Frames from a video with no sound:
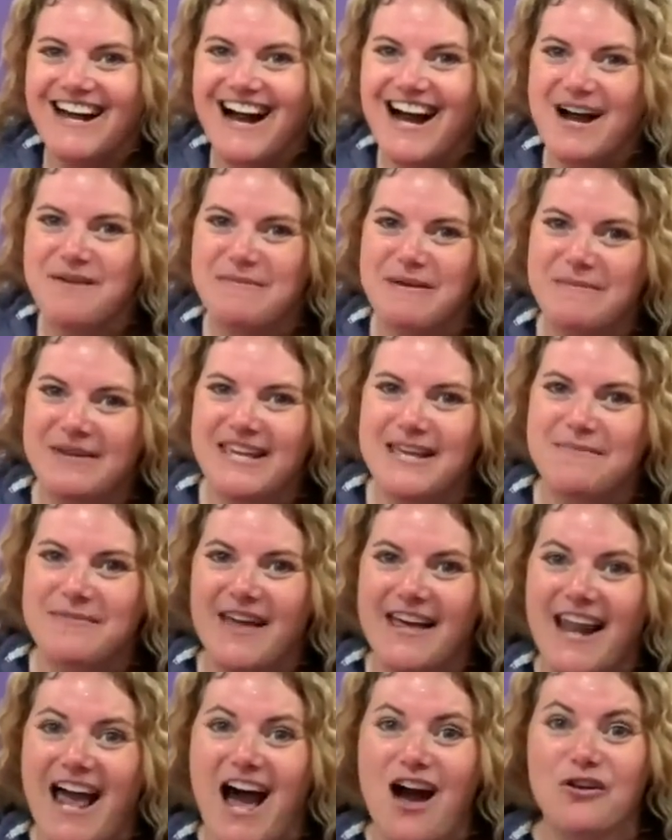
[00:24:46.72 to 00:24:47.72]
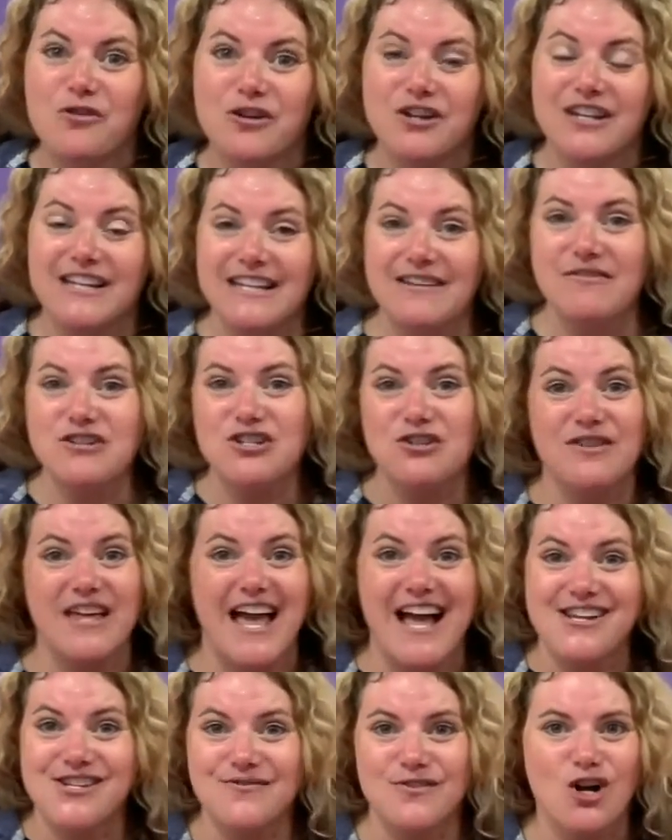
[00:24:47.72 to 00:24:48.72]
Maybe keep that out, or you can even do the
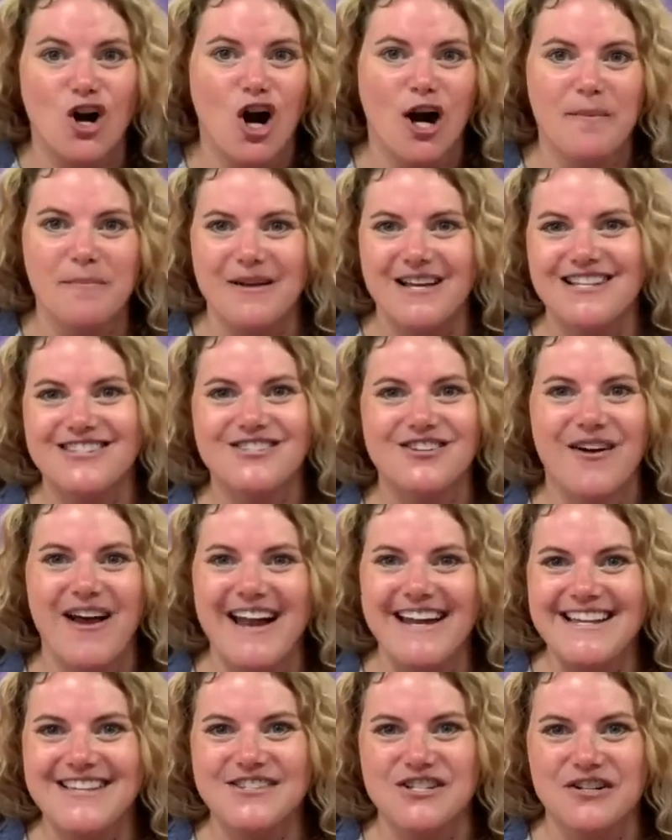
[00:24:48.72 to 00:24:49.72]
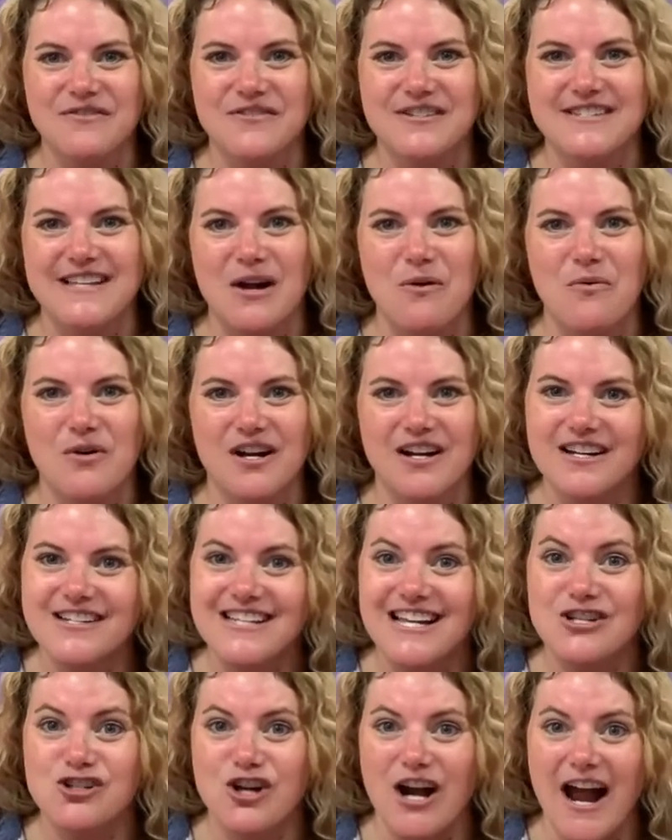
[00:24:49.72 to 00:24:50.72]
edge of a carpet. So any surface that works,
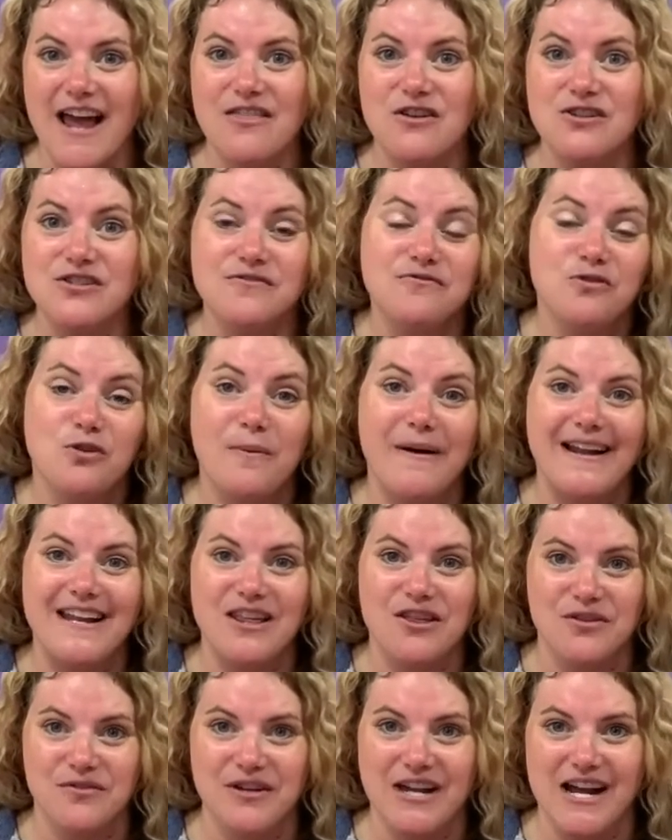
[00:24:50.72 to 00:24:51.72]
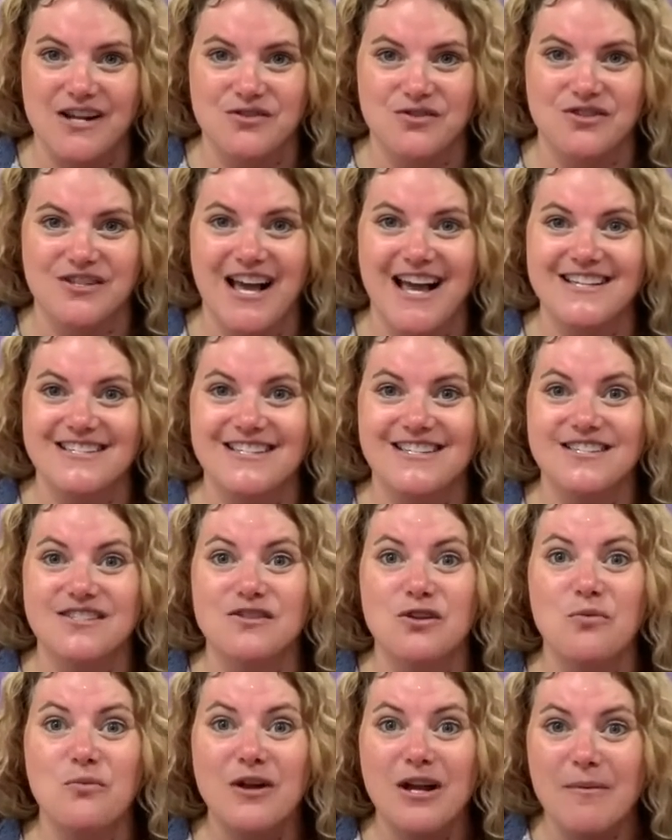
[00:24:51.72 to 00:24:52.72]
and try those full body 3 exercises,
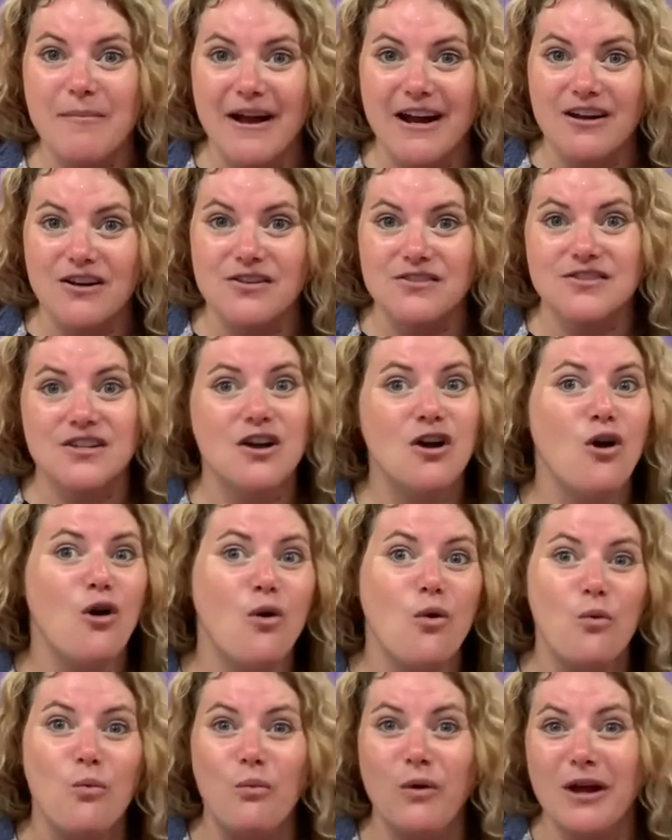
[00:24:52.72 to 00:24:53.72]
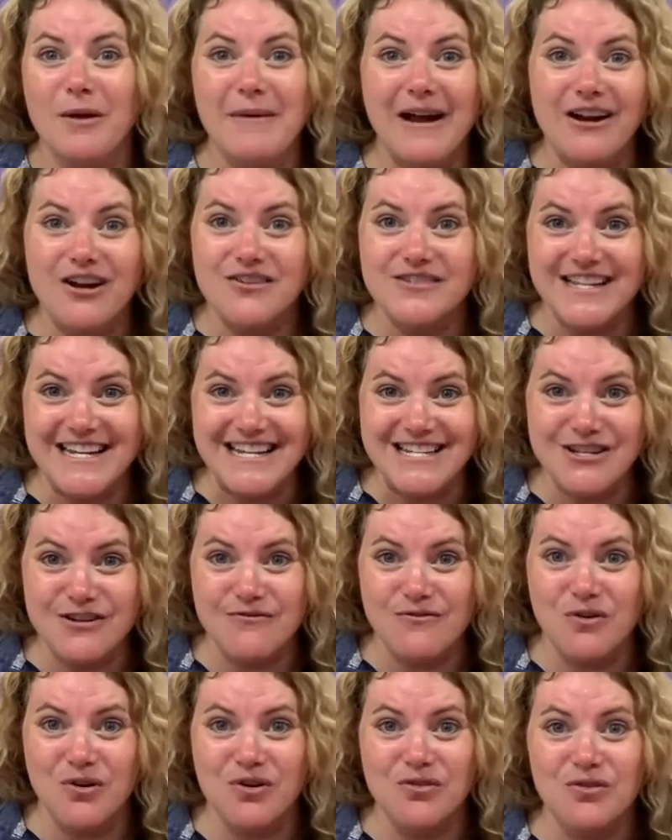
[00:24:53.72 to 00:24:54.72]
the wheelbarrows into
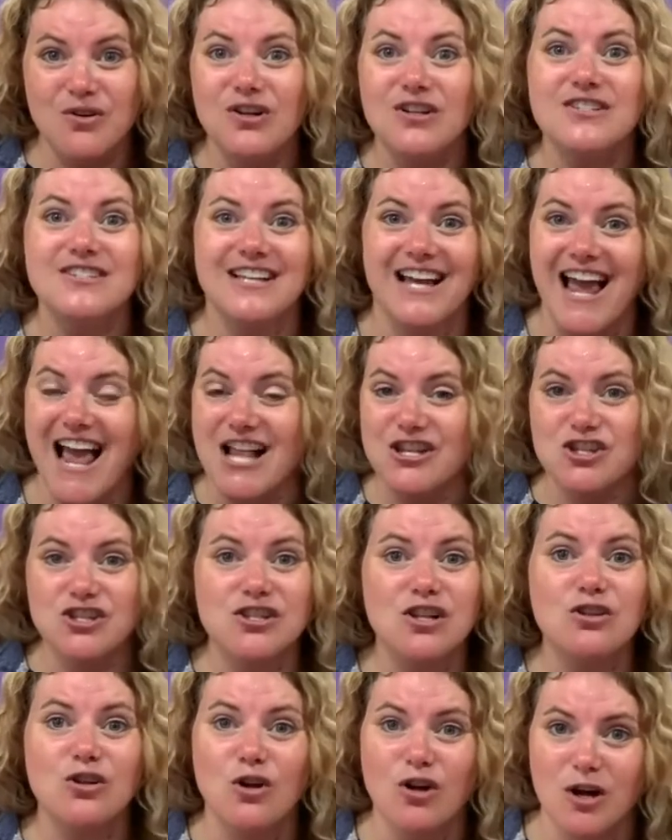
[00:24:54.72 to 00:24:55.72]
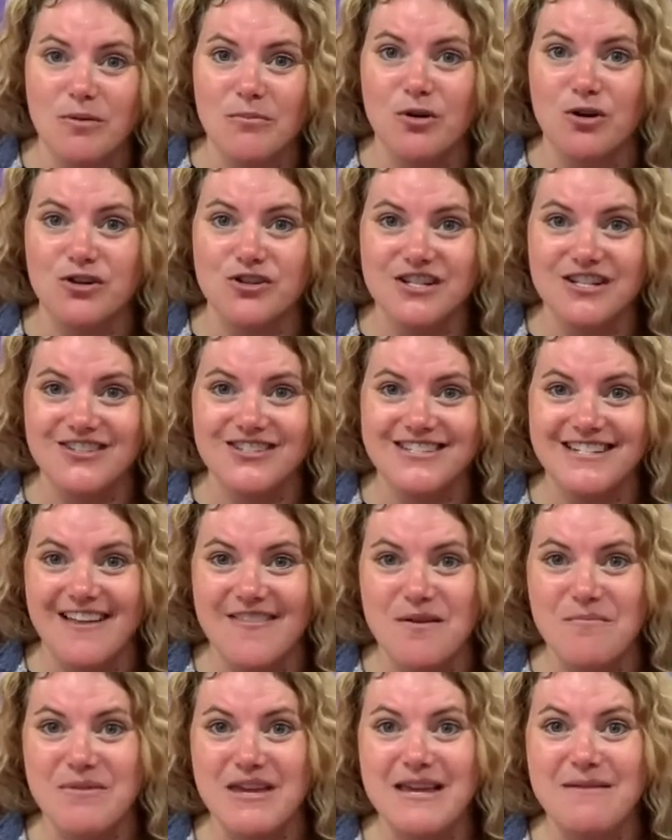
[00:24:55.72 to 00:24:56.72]
forward rolls, and just the locomotor skills down
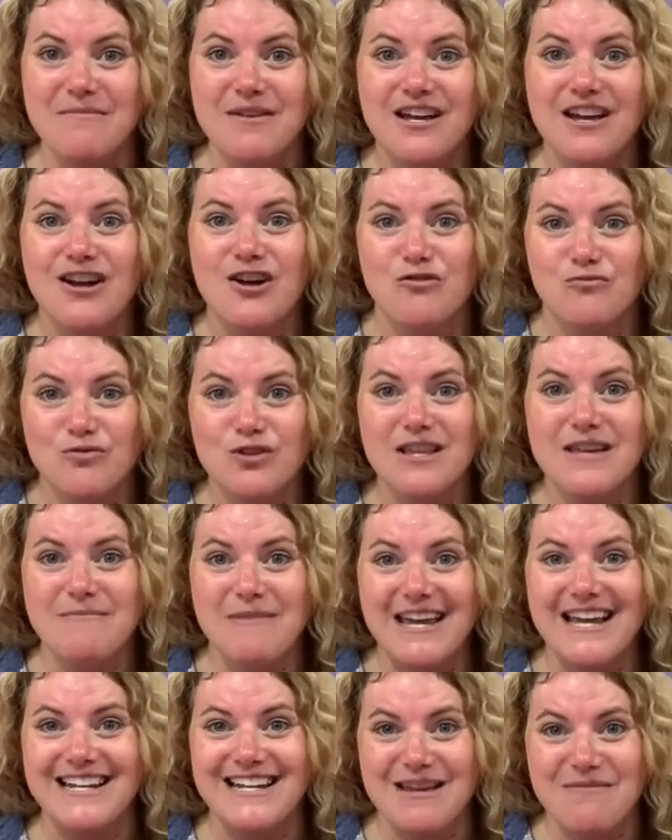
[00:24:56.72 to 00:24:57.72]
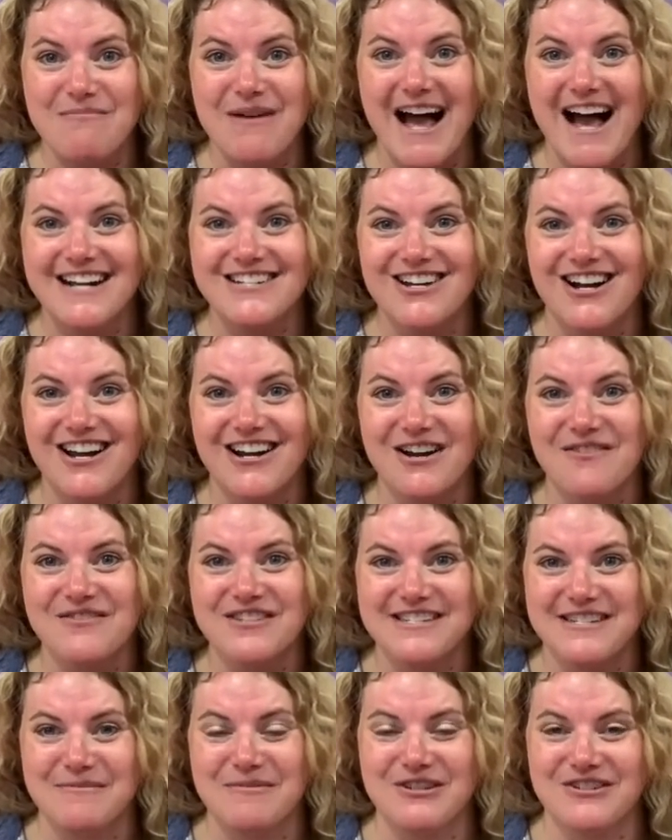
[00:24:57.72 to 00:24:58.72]
the beam really make an impact on our
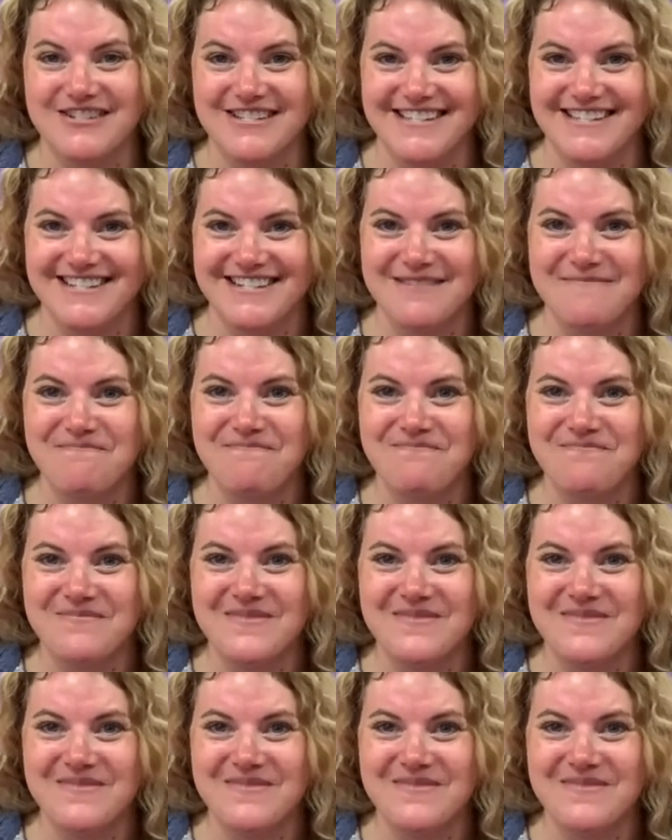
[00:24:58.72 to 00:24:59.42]
vestibular system.